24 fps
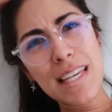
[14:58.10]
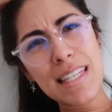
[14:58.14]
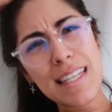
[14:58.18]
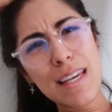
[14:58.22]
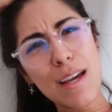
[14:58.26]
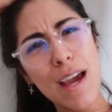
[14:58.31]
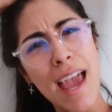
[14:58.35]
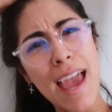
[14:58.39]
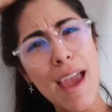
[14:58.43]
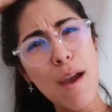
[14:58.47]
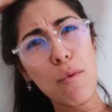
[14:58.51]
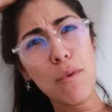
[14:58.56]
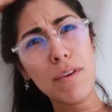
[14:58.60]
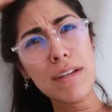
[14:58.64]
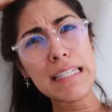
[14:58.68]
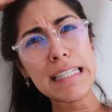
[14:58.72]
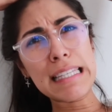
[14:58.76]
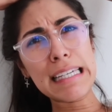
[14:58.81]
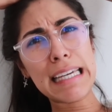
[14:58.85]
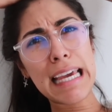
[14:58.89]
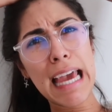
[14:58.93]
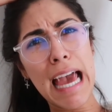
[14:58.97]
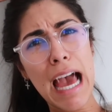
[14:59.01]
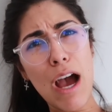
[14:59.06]
he's like, hey, where's
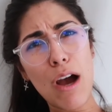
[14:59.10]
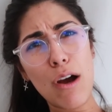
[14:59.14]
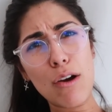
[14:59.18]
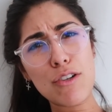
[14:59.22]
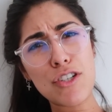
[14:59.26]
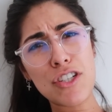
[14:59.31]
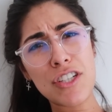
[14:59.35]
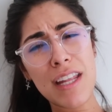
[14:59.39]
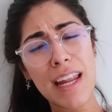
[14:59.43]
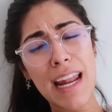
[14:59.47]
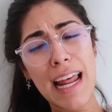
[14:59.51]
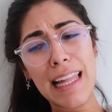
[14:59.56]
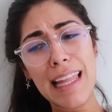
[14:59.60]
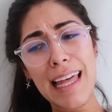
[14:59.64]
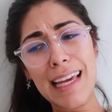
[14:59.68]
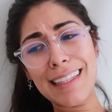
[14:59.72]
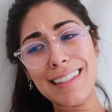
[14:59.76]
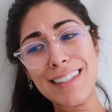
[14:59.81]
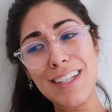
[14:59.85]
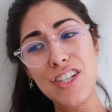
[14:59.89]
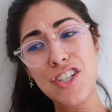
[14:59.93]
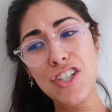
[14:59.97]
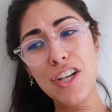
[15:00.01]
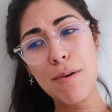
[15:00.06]
the couch that I
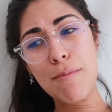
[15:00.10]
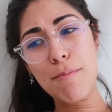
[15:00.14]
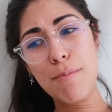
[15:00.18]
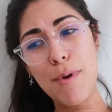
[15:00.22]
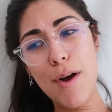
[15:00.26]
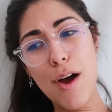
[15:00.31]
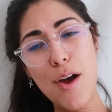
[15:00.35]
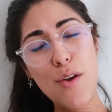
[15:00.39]
like to jump